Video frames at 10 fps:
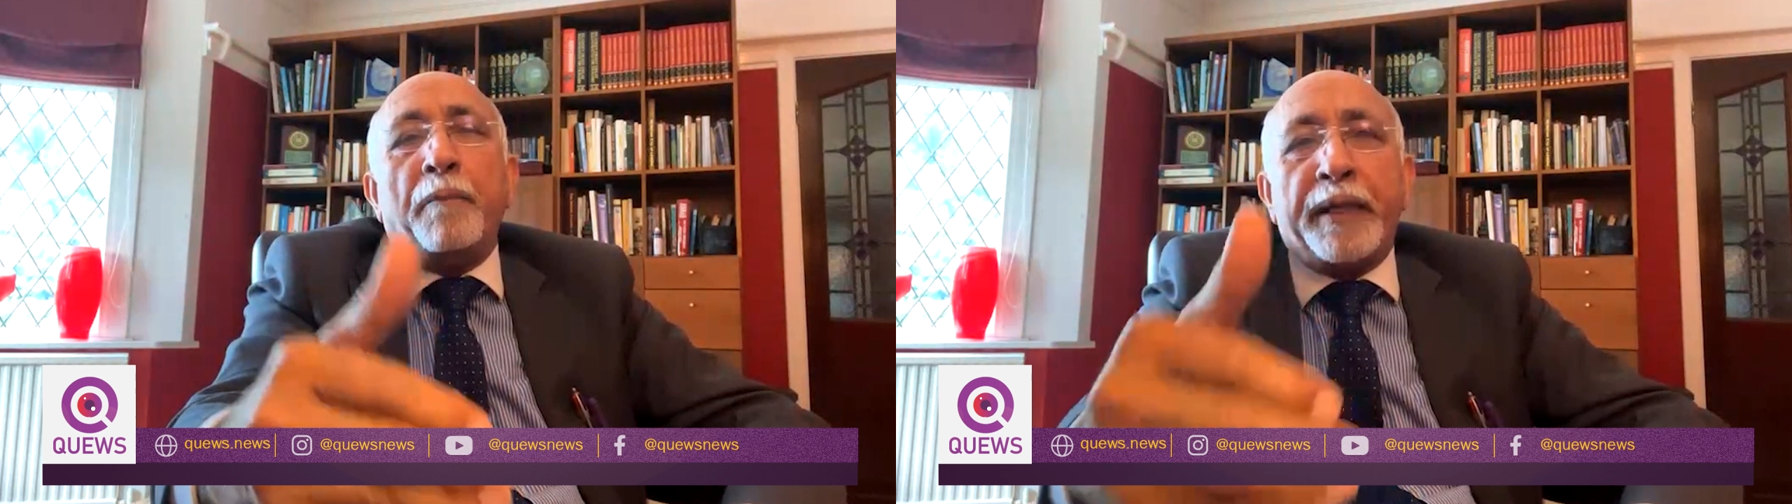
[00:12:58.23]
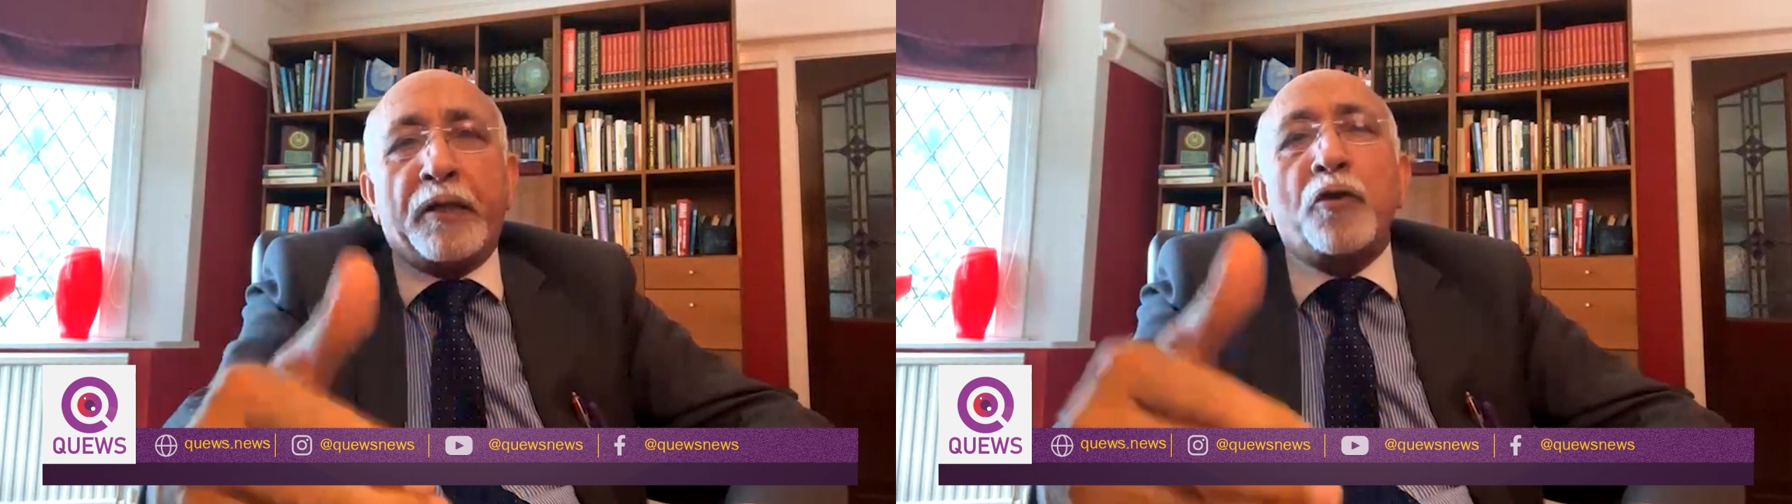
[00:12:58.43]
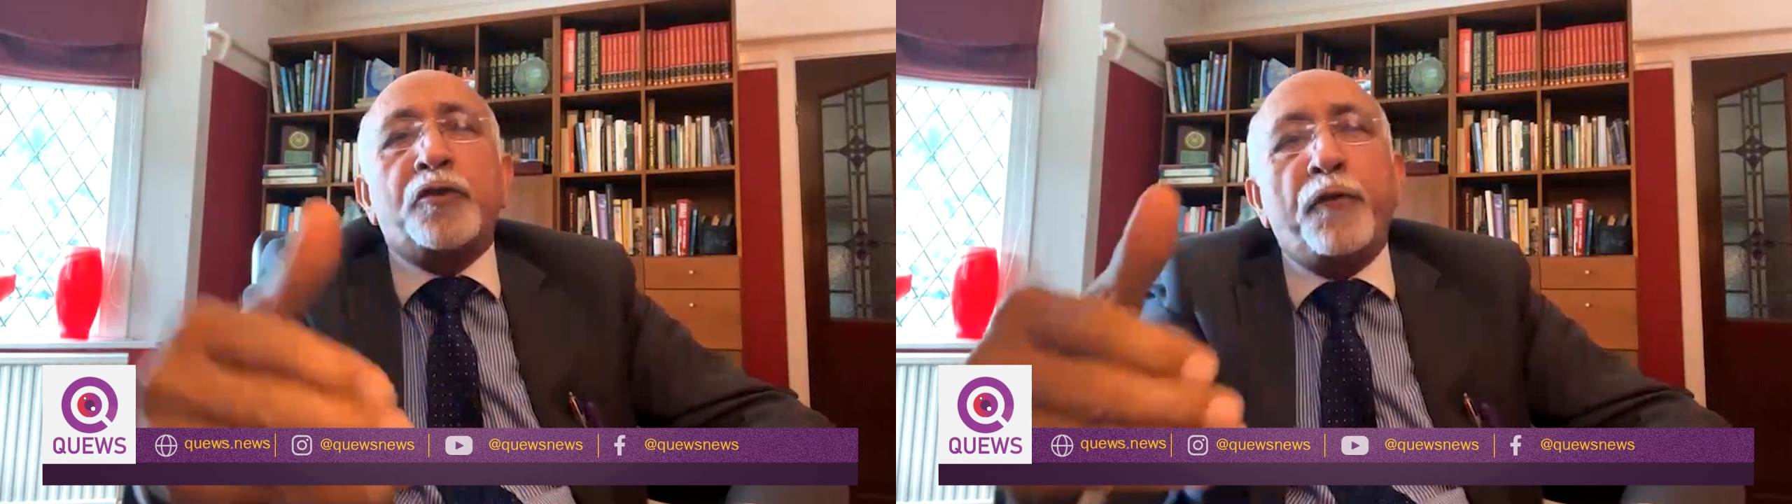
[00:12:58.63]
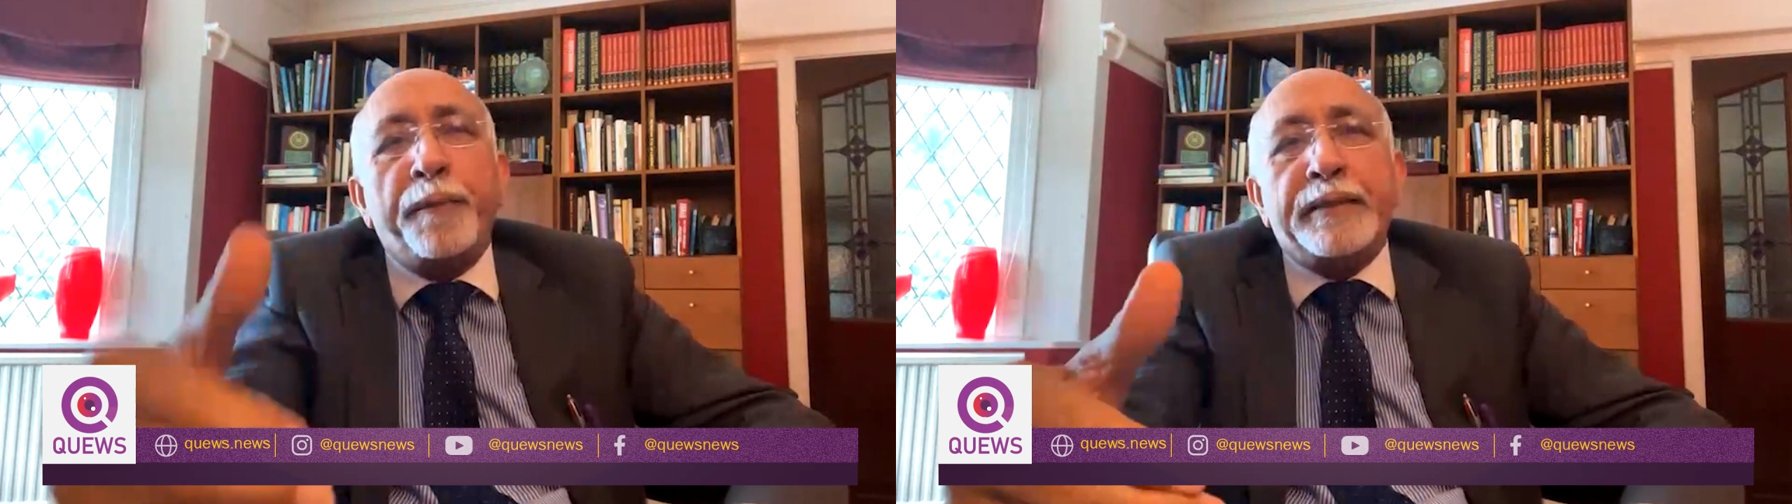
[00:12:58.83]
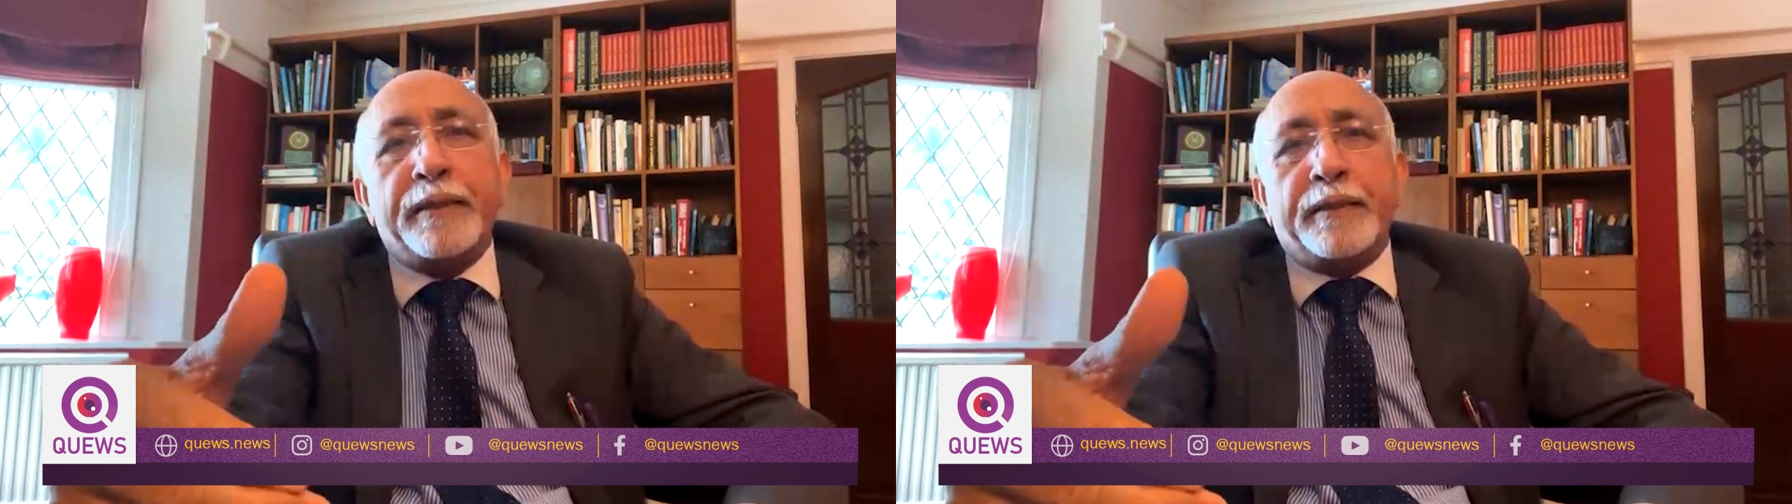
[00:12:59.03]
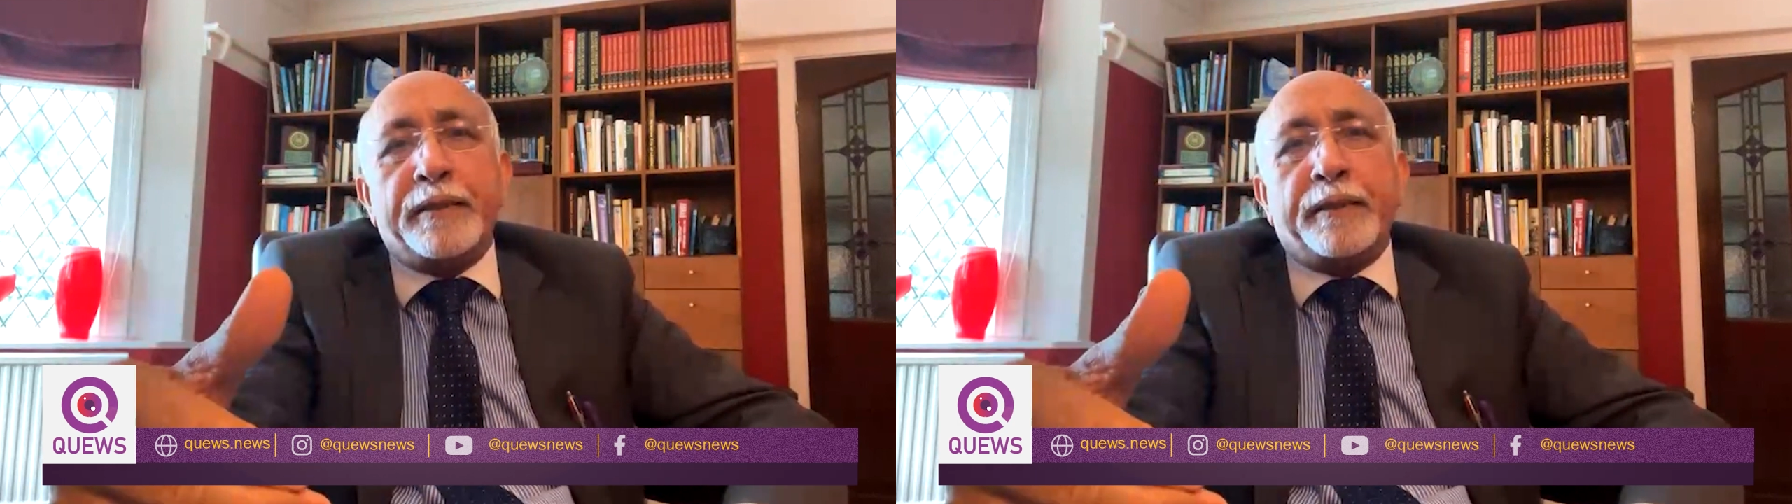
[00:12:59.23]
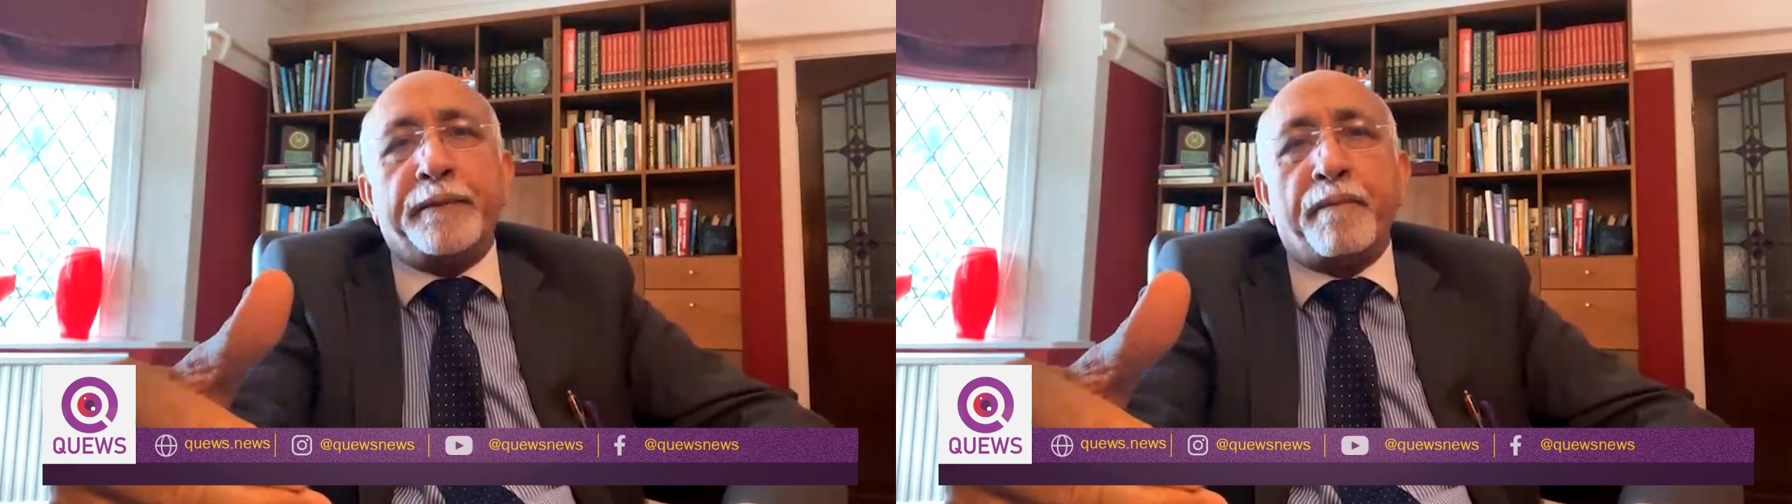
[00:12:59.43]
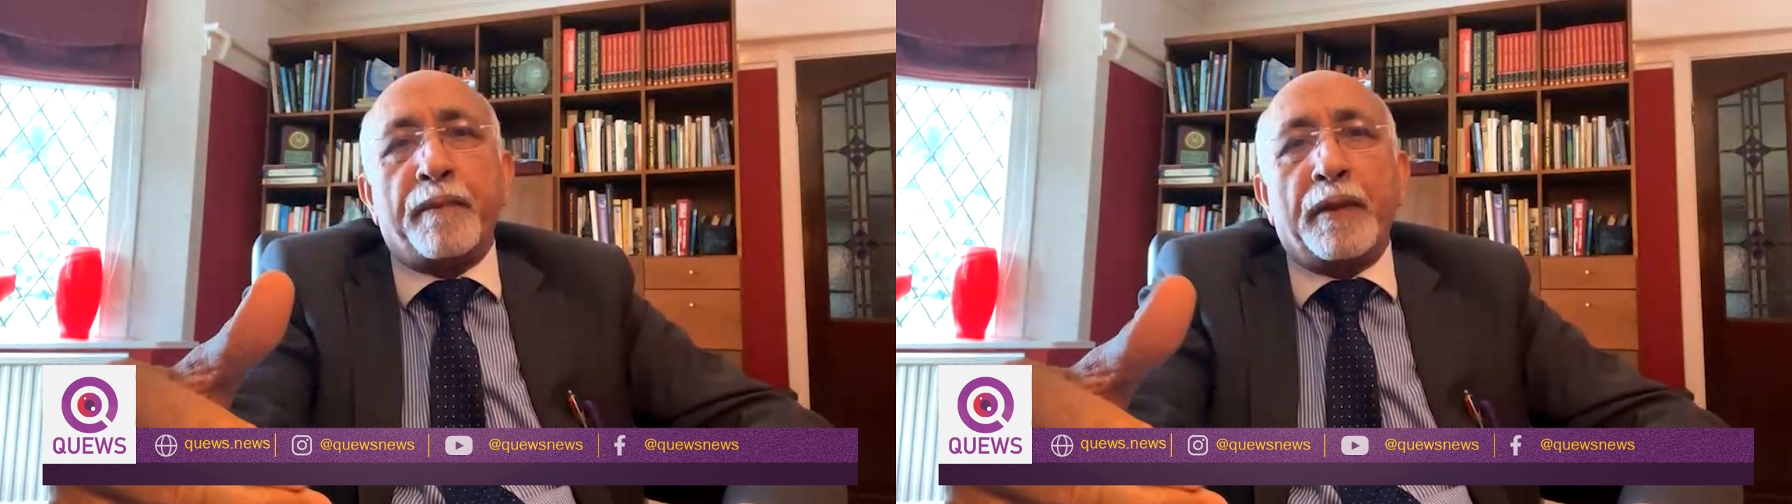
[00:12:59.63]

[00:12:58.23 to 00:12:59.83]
because of obesity.